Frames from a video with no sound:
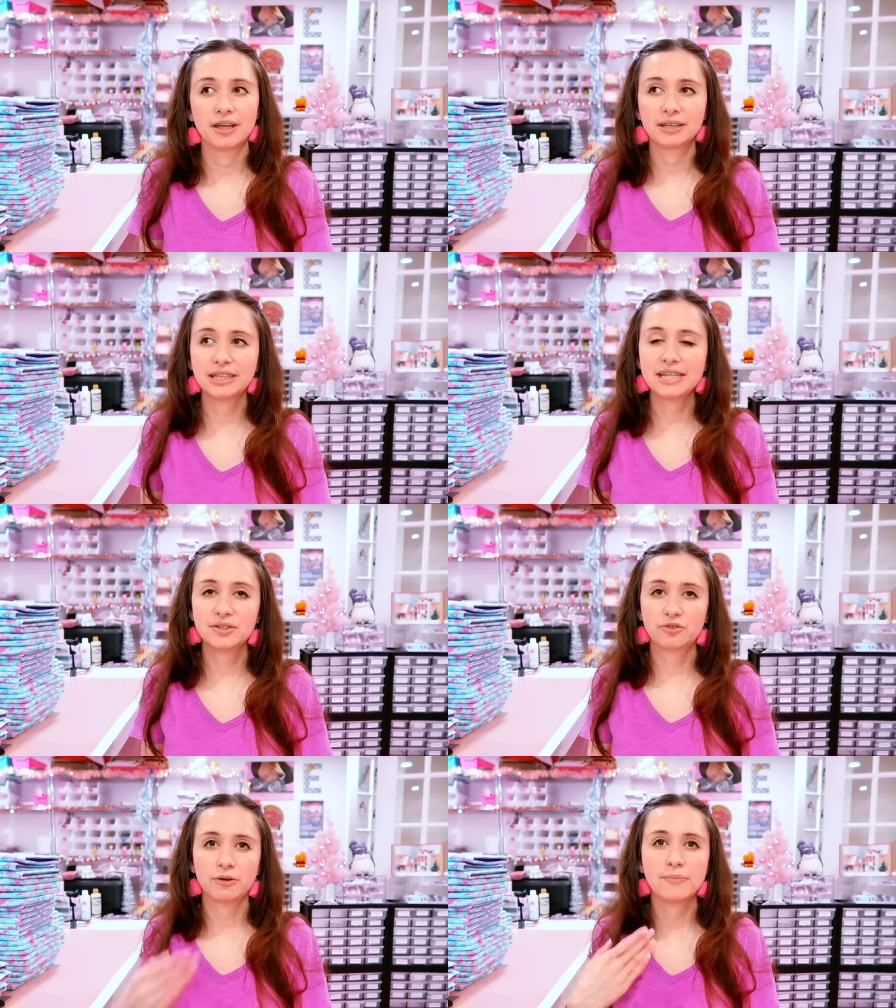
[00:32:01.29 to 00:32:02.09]
at
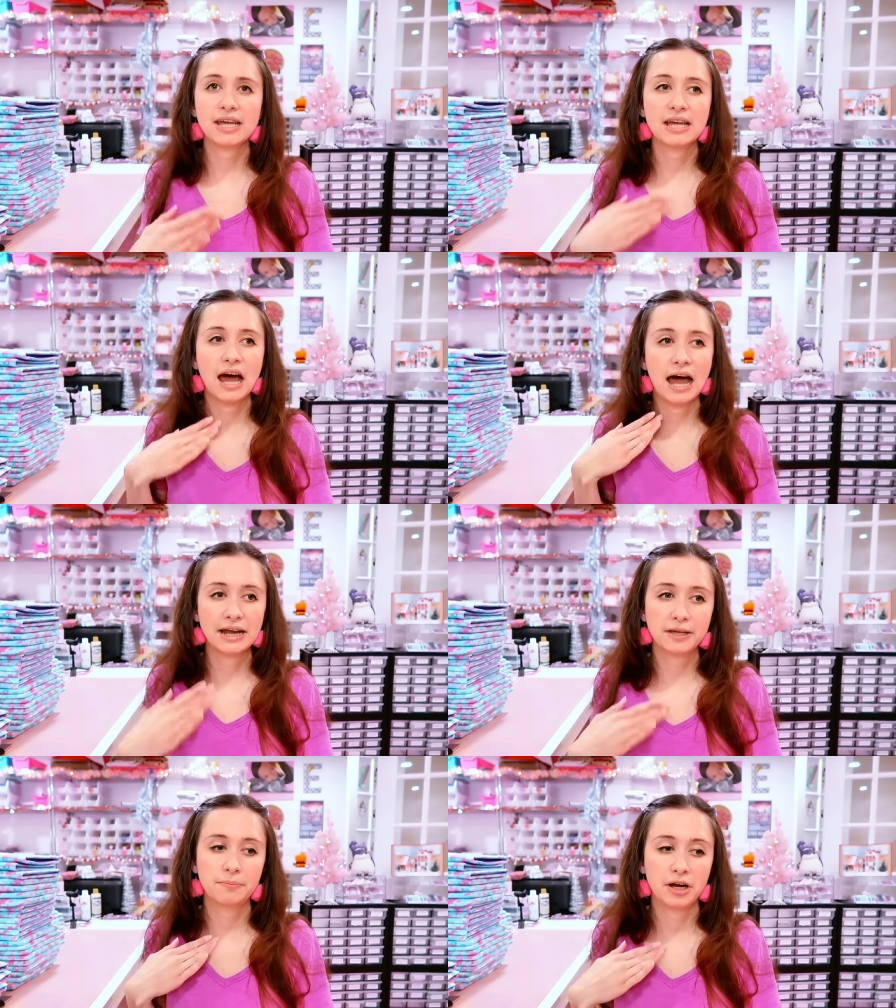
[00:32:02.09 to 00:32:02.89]
least for me,
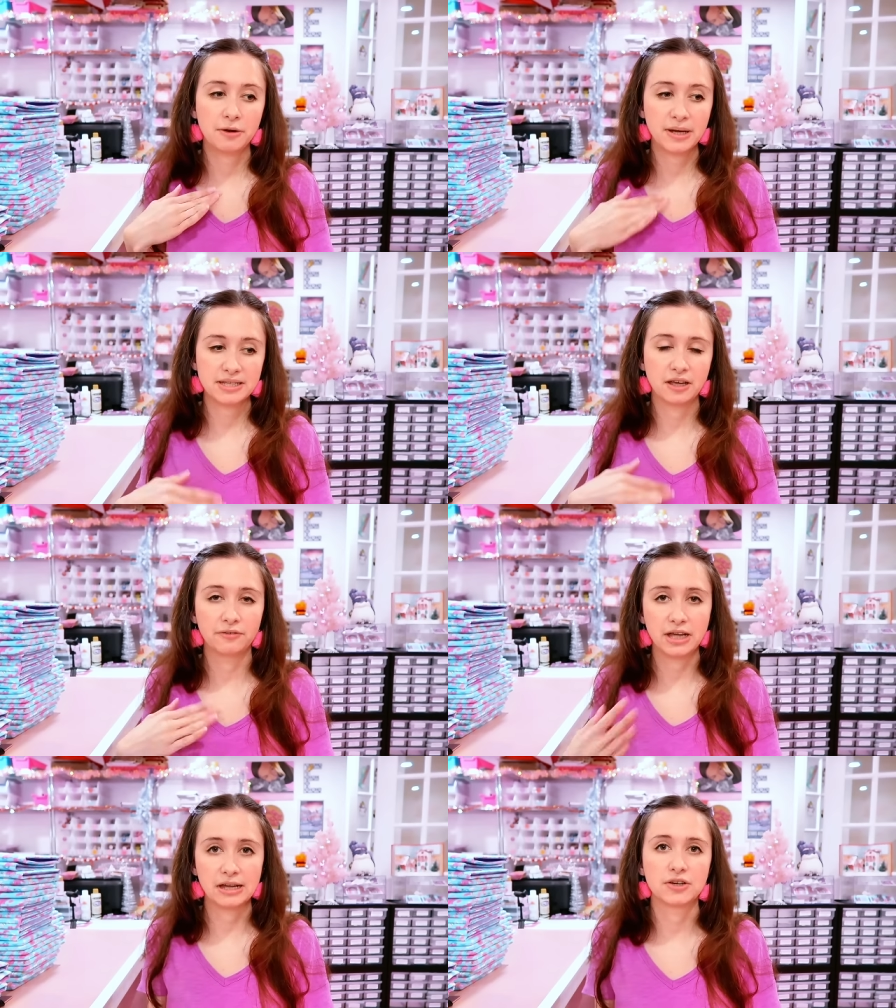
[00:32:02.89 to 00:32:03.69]
I compare
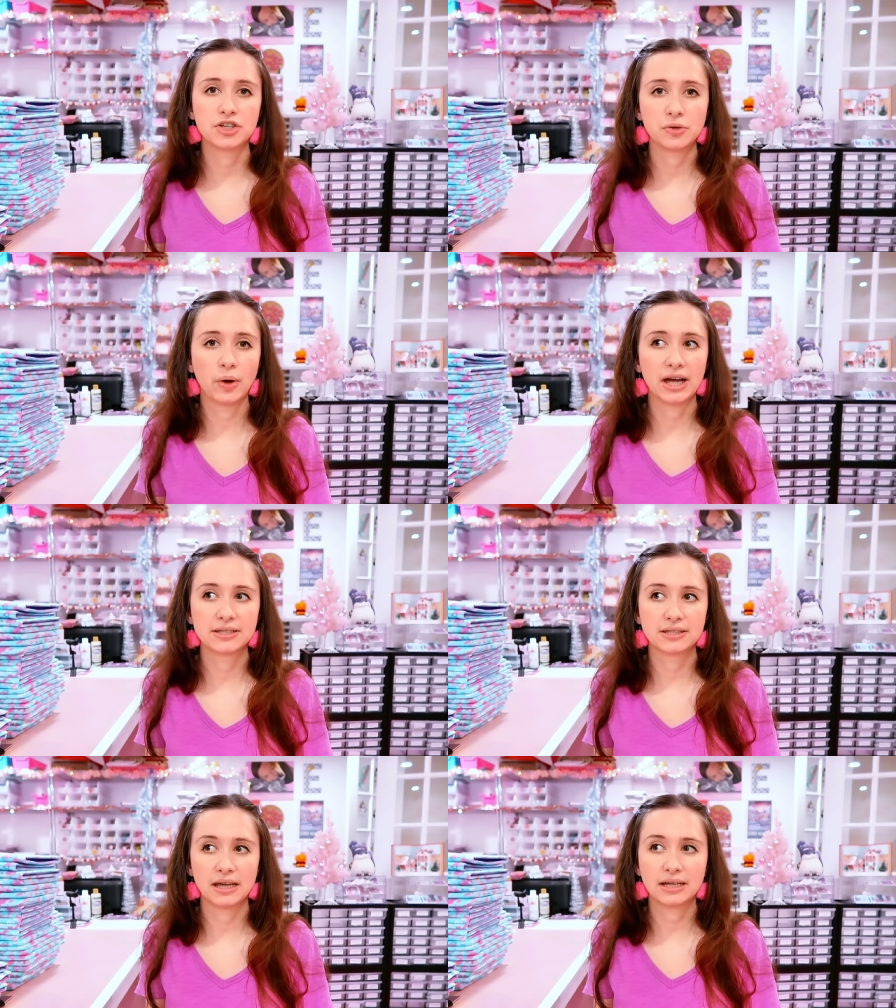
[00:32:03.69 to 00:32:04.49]
myself energy
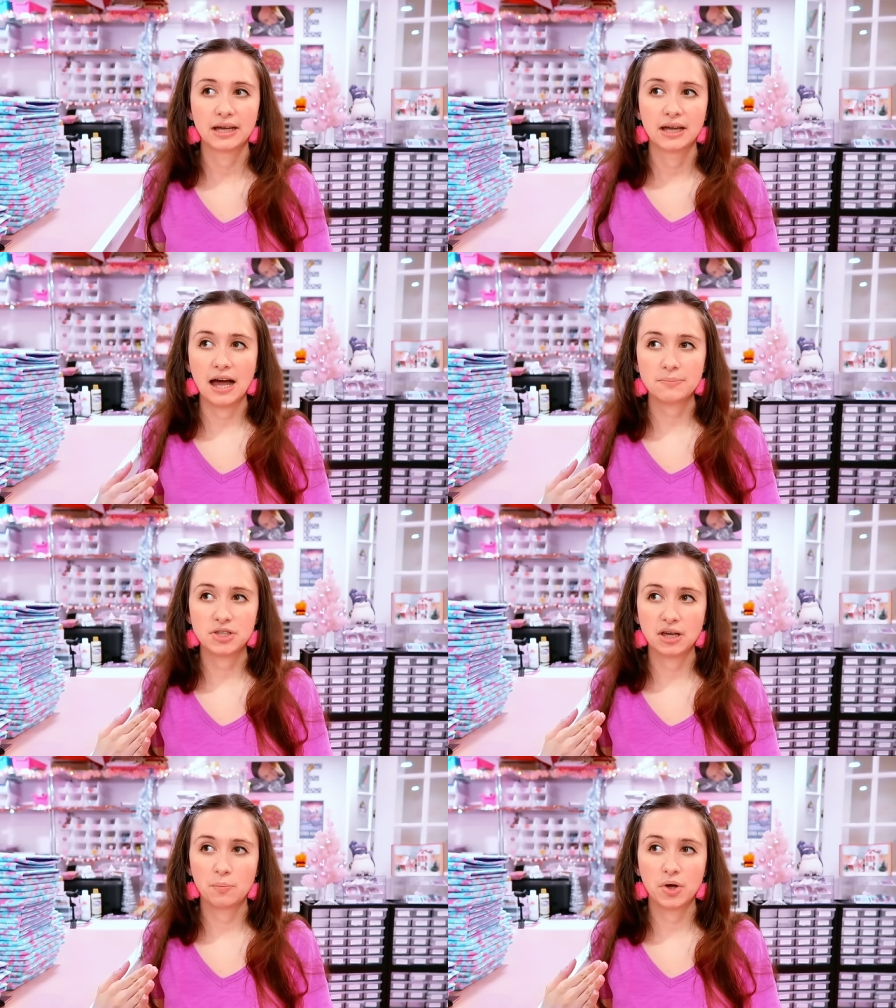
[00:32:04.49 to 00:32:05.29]
wise. Like, I'm
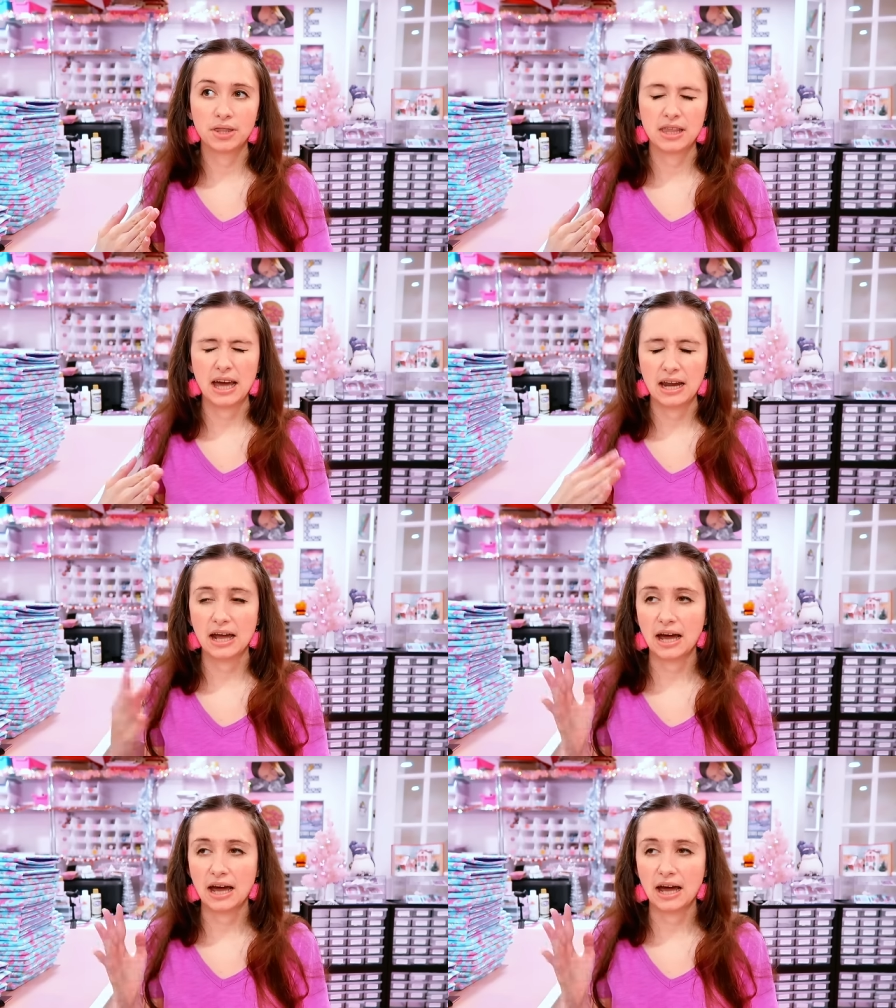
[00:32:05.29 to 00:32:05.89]
someone that